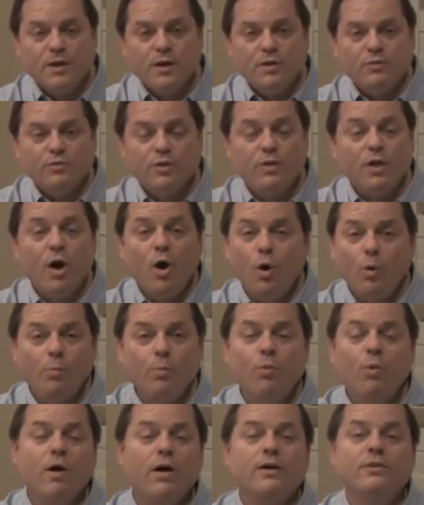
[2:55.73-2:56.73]
So the
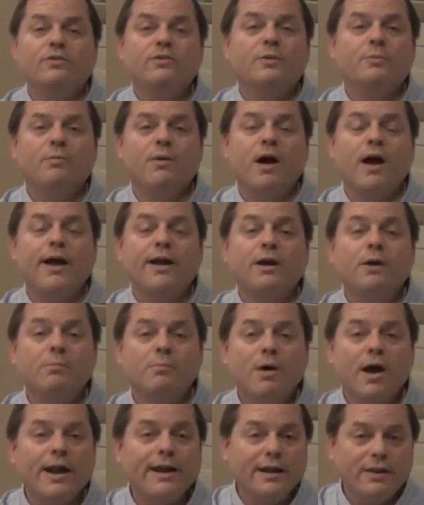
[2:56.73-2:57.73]
hope was that by
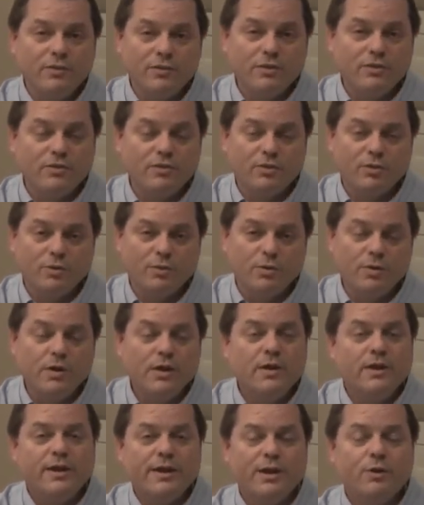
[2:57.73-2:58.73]
combining the two,
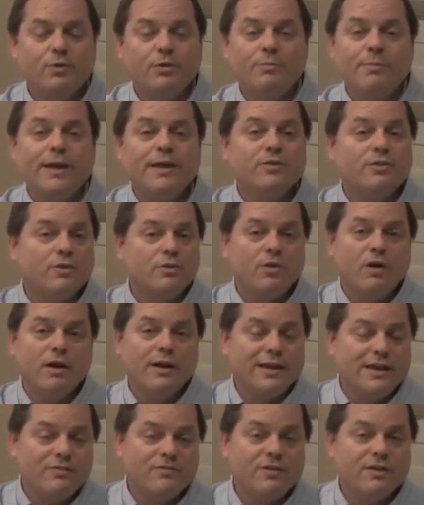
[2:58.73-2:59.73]
it would make the
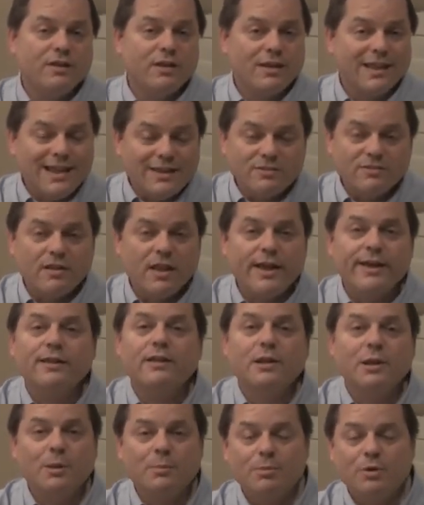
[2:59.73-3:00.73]
drug even less
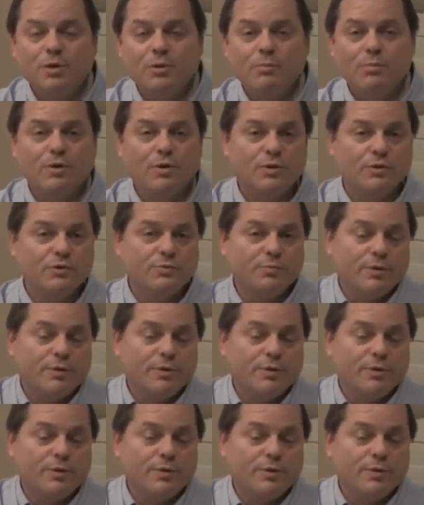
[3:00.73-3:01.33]
likely to be abused